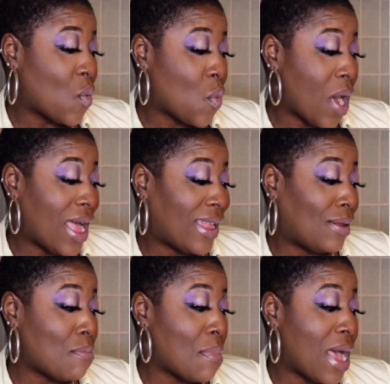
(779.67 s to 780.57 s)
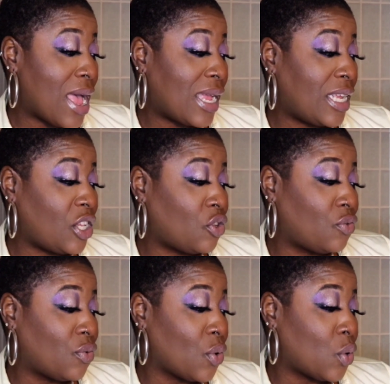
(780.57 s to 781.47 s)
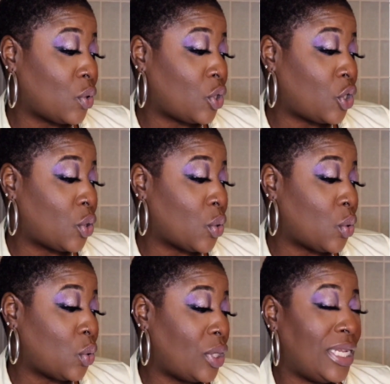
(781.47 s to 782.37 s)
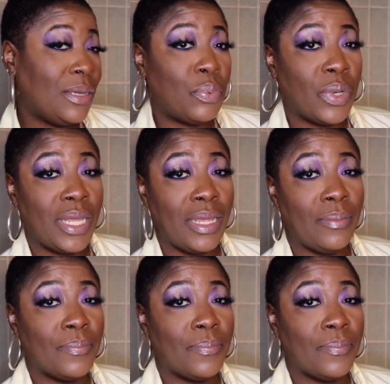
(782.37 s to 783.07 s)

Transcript: while mine's grown so deeply.